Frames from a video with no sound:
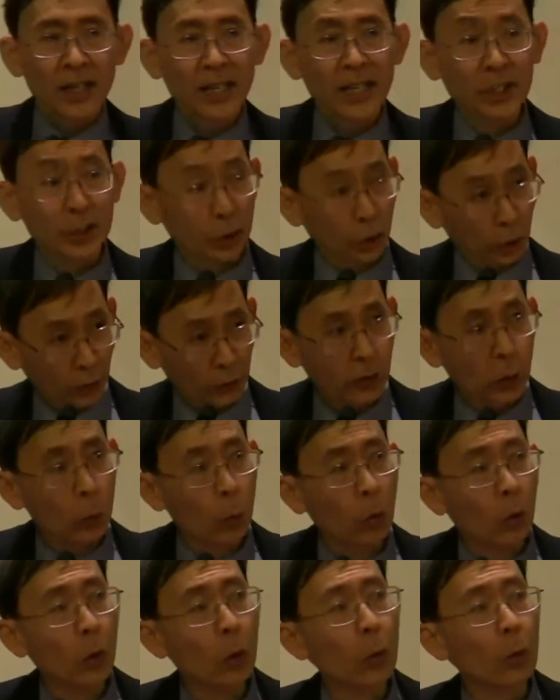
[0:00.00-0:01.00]
He served in
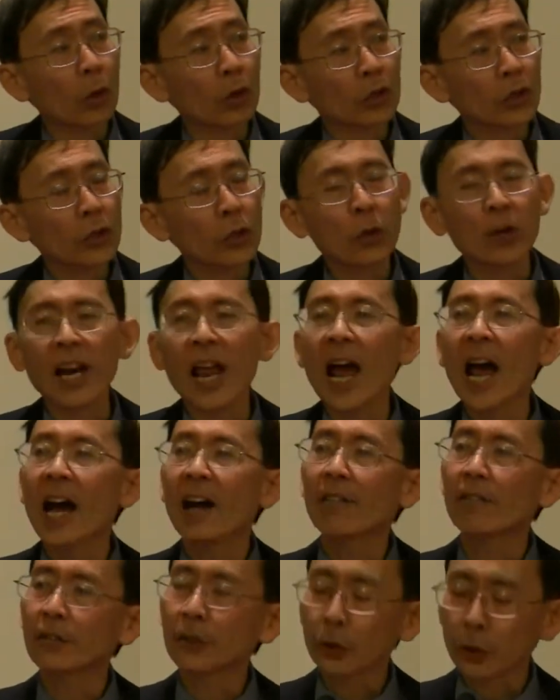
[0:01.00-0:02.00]
World War II, and
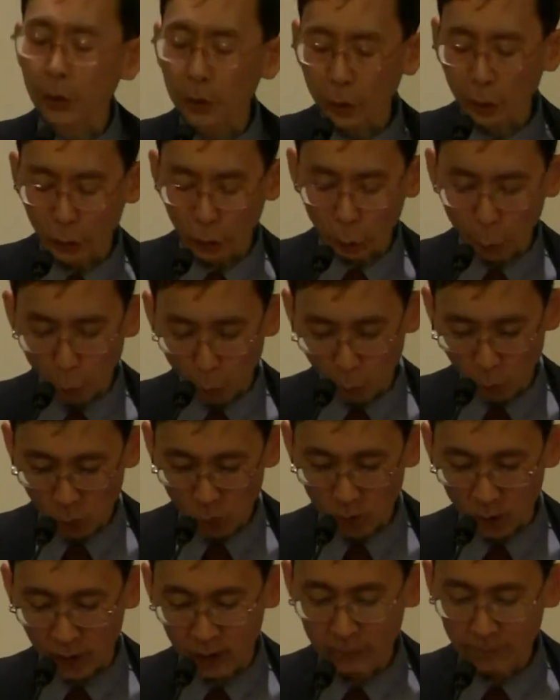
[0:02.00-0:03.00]
after the
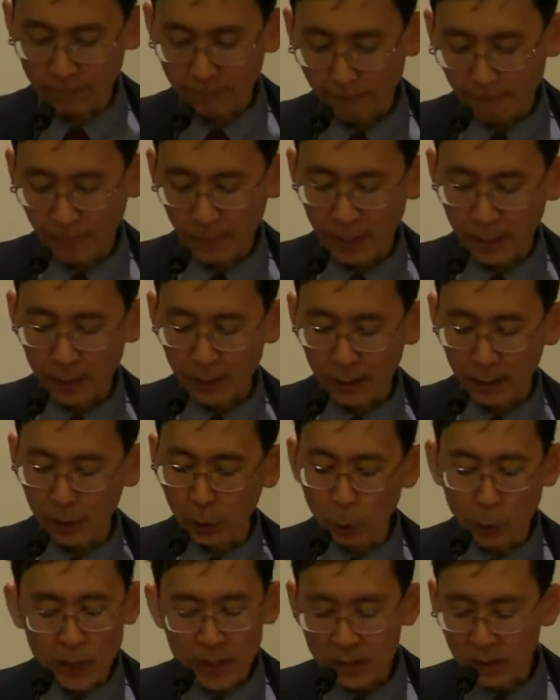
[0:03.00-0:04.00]
war,
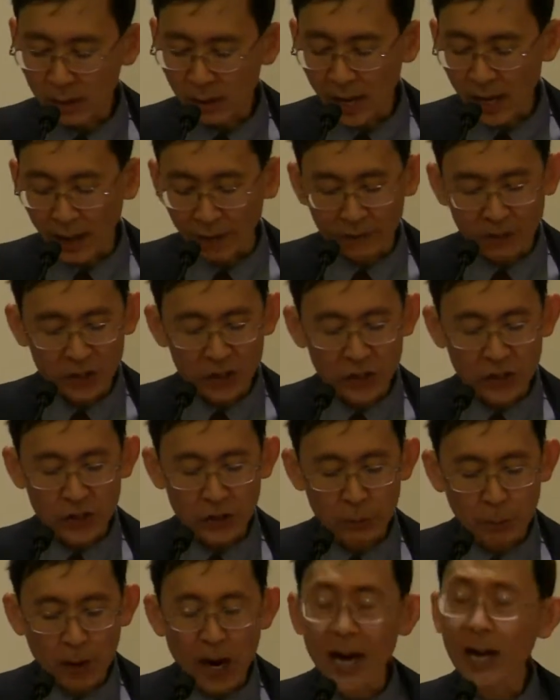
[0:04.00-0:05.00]
Louis' life
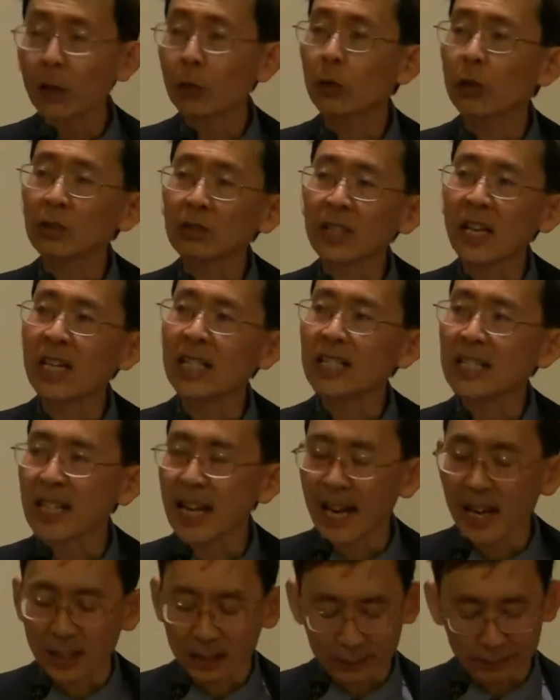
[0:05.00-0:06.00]
spiraled
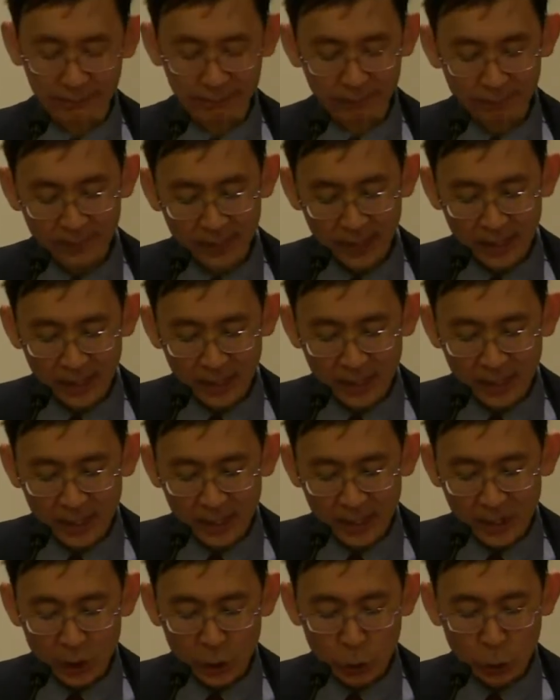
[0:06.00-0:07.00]
down
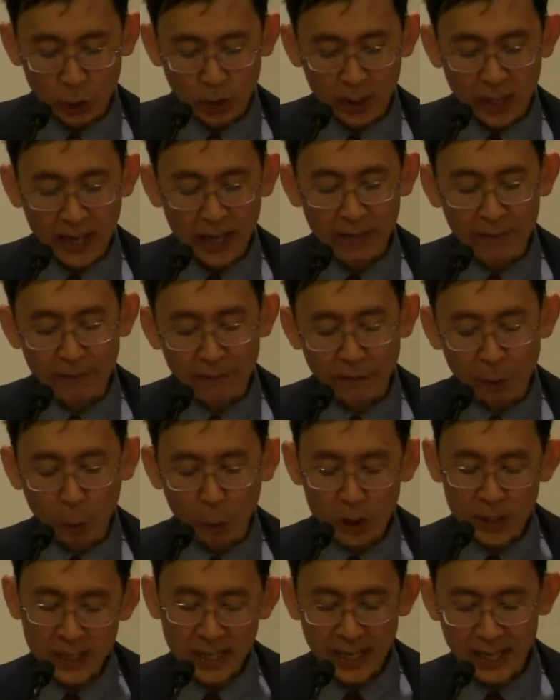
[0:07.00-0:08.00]
into a
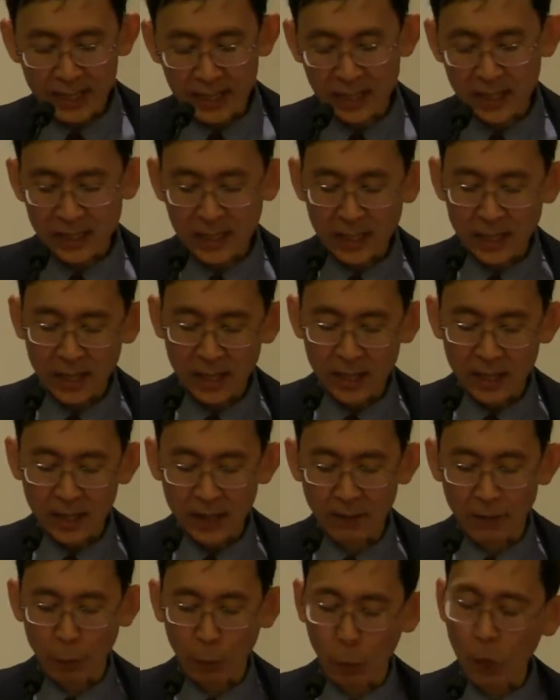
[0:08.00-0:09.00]
vortex
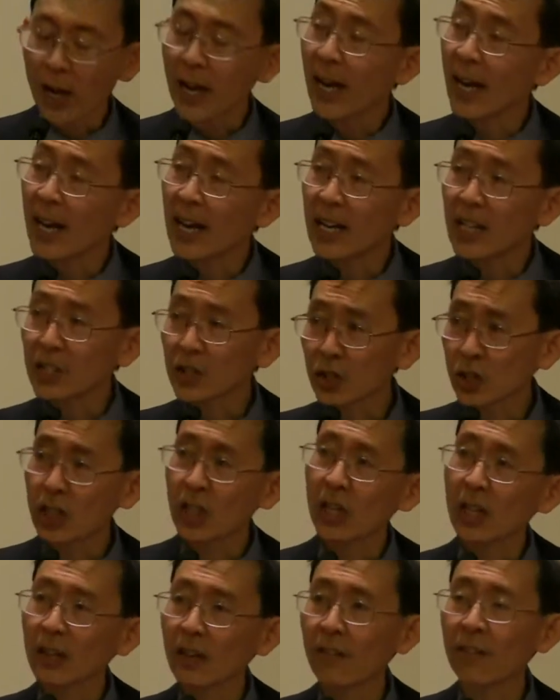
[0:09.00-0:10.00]
of rage,
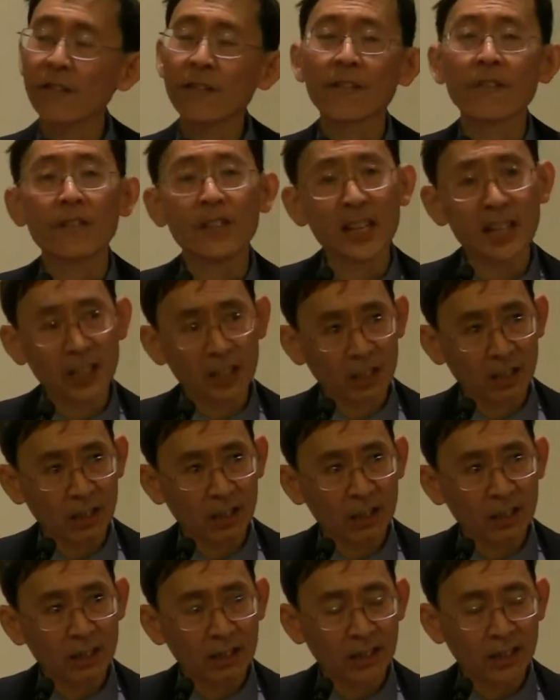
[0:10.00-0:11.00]

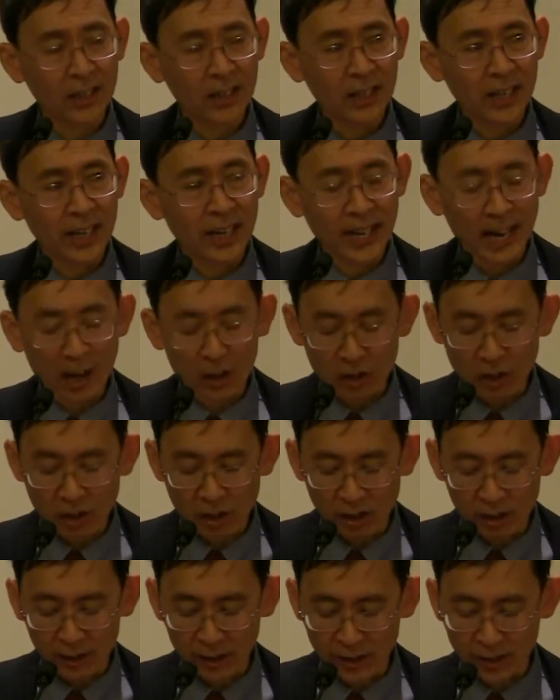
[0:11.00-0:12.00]
fear, and
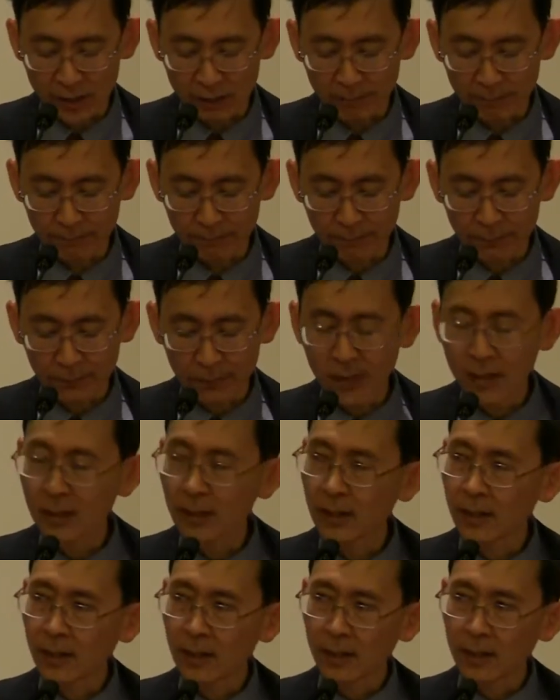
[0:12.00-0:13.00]
alcoholism,
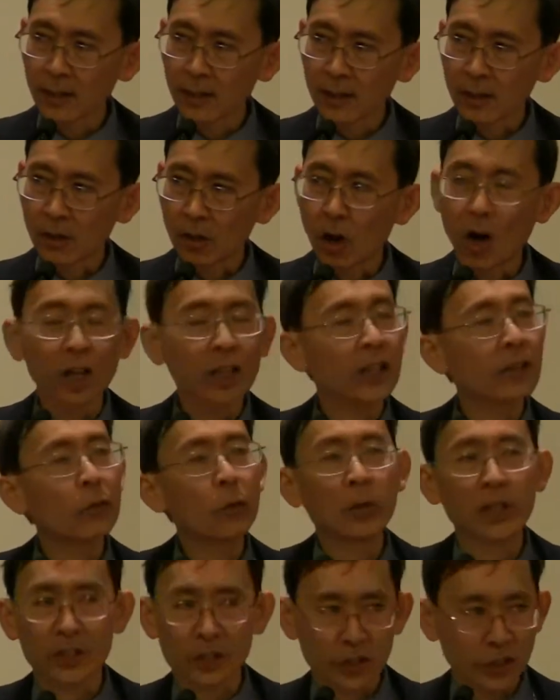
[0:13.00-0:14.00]
all
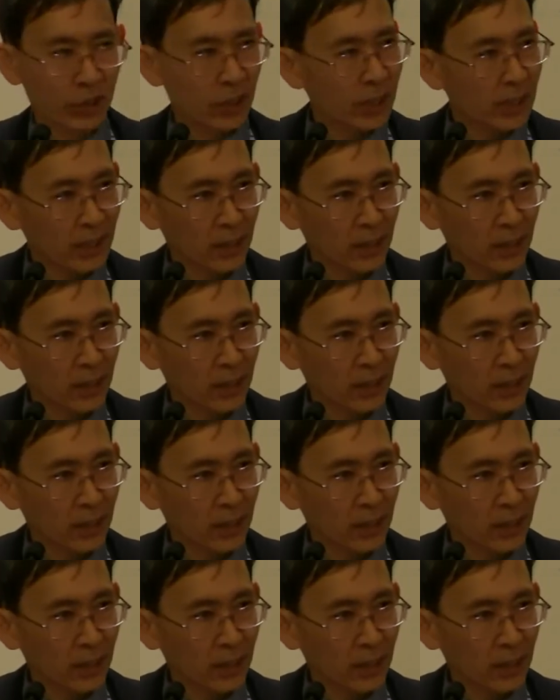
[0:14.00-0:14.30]
of which